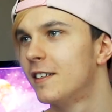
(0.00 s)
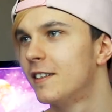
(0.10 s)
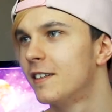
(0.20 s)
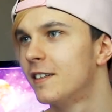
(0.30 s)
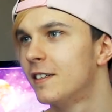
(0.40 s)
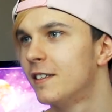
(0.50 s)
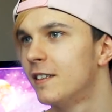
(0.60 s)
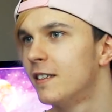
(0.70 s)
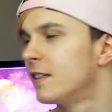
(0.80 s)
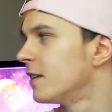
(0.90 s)

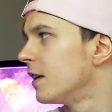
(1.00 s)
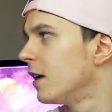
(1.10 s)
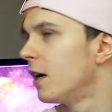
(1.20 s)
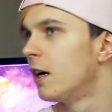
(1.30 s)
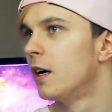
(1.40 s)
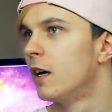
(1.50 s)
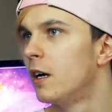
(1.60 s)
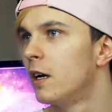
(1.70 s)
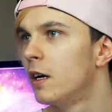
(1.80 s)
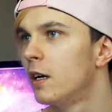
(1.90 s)

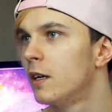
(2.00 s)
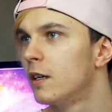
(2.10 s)
(not speaking)